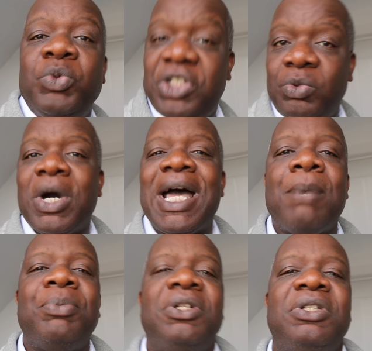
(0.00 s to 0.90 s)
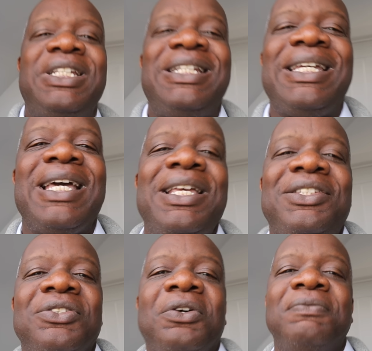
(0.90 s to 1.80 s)
which is what happened in the
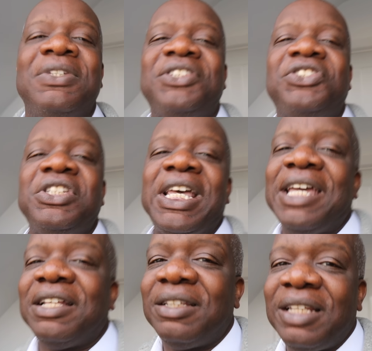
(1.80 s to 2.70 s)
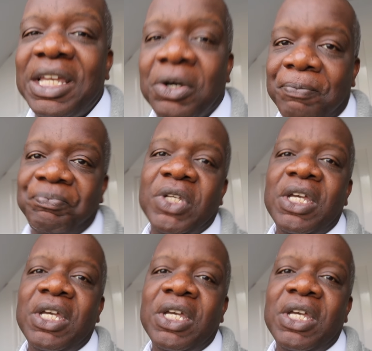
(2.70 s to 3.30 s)
case of the Seat Leon.